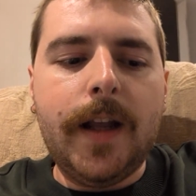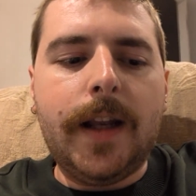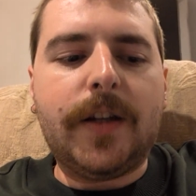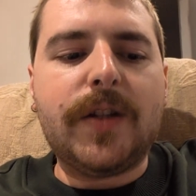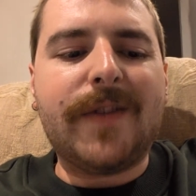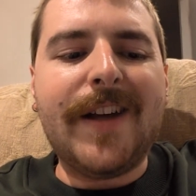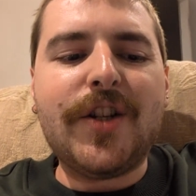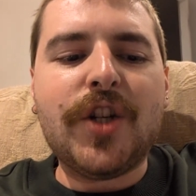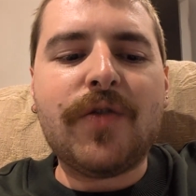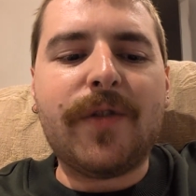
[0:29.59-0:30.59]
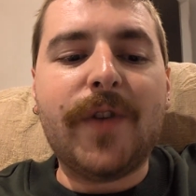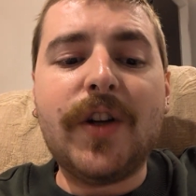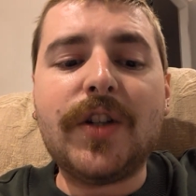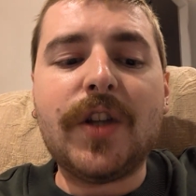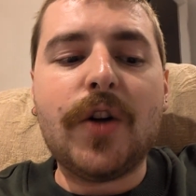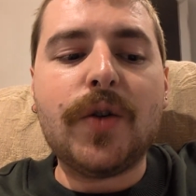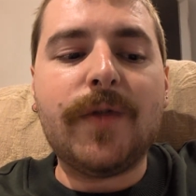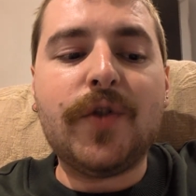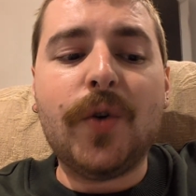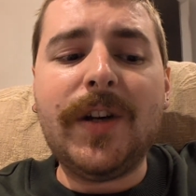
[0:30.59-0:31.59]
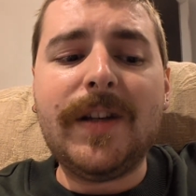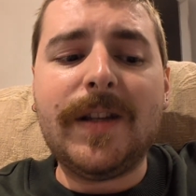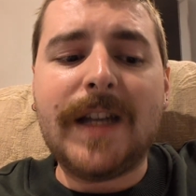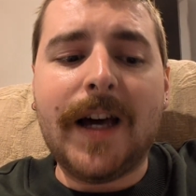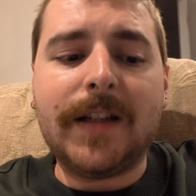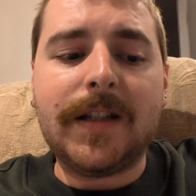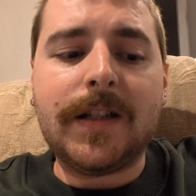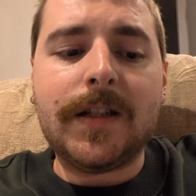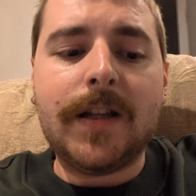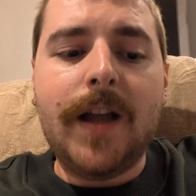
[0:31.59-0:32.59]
Let us venture to refer to those who have joined in the dance.